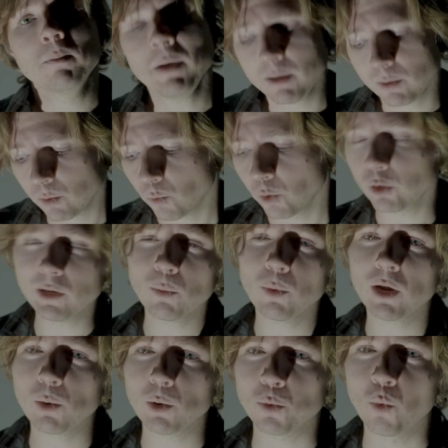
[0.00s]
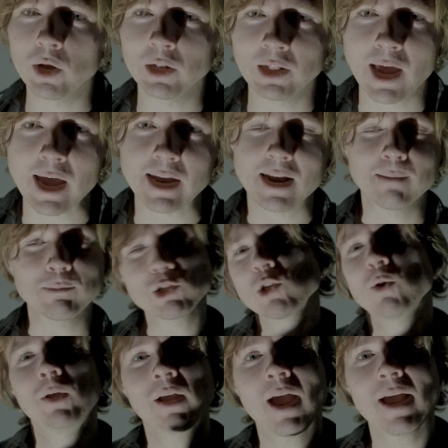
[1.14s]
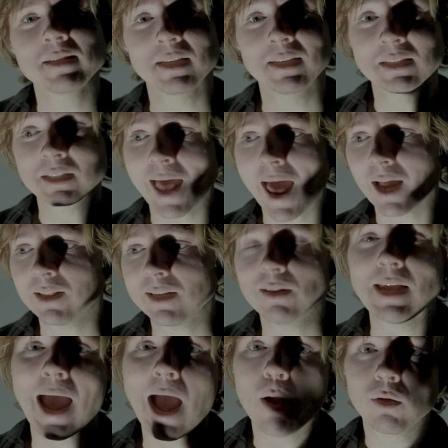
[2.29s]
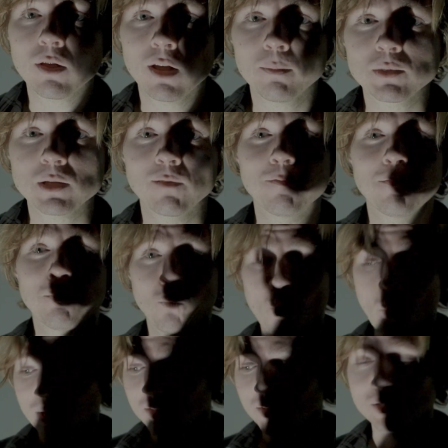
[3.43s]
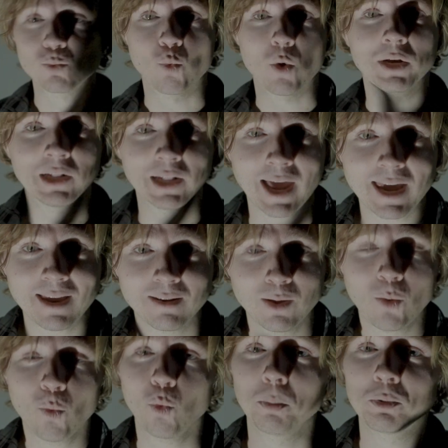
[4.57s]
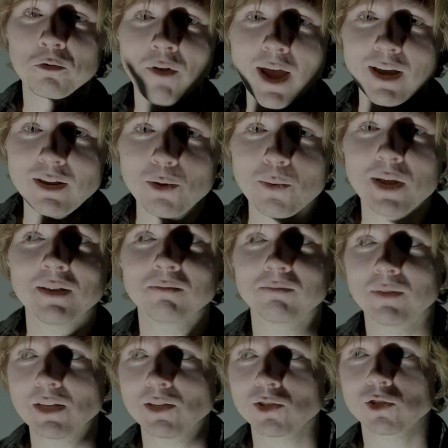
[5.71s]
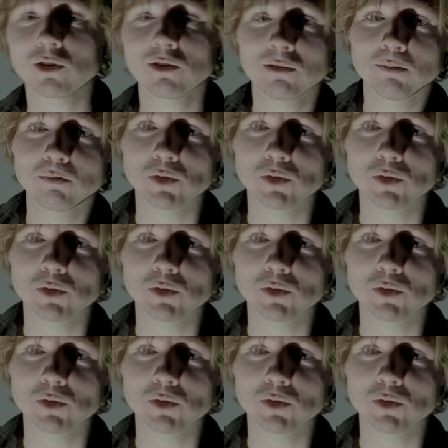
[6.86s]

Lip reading: But we're only working with one light, and I'm just showing you guys exactly the outcomes of what this one light will provide you in these certain